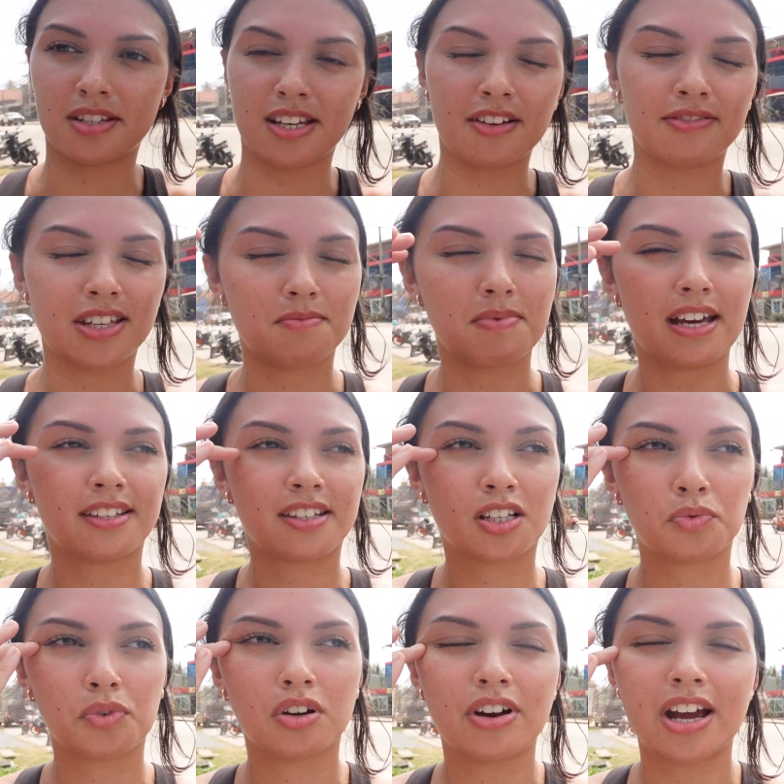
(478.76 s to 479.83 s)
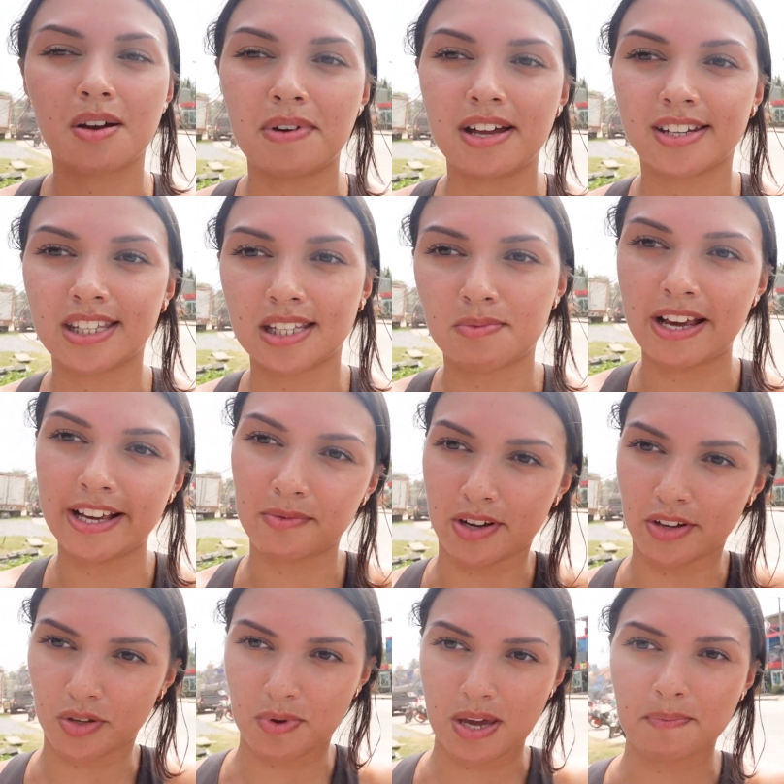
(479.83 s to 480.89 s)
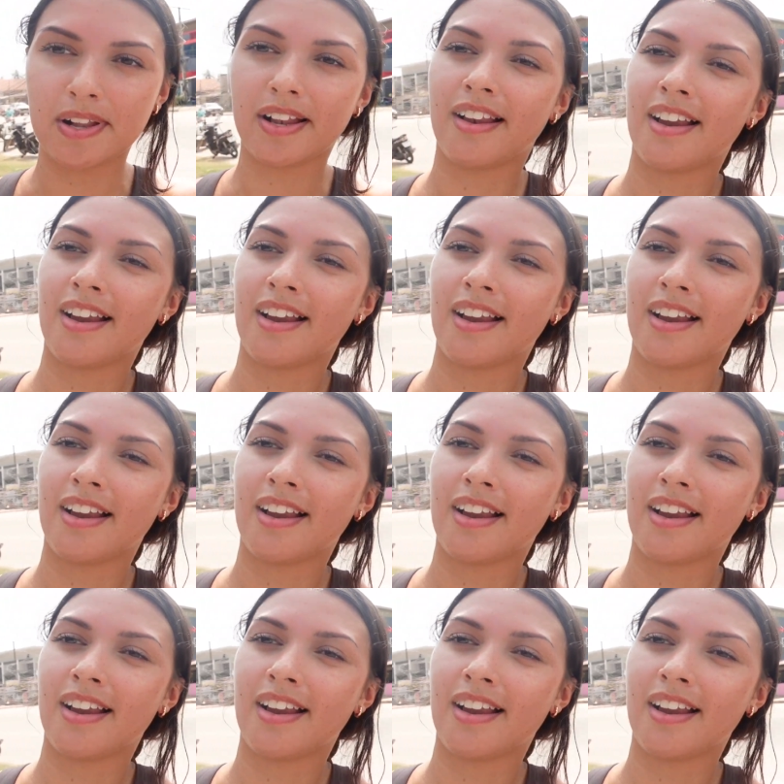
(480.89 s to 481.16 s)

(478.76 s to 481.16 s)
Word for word: definitely the best because we were recommended this place by other people.